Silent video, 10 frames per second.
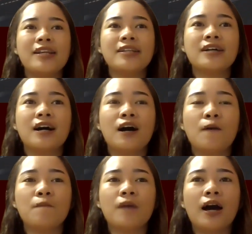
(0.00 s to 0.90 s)

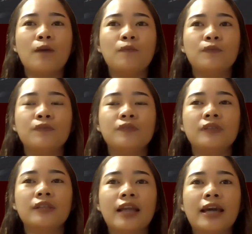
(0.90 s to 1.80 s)
and I
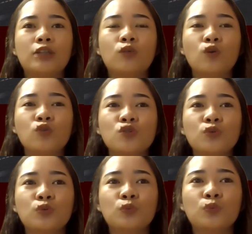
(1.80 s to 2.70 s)
would like
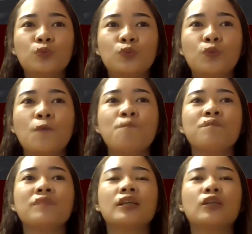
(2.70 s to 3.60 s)
also
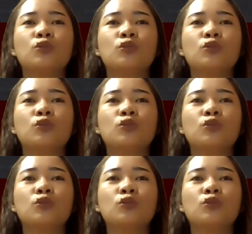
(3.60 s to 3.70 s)
to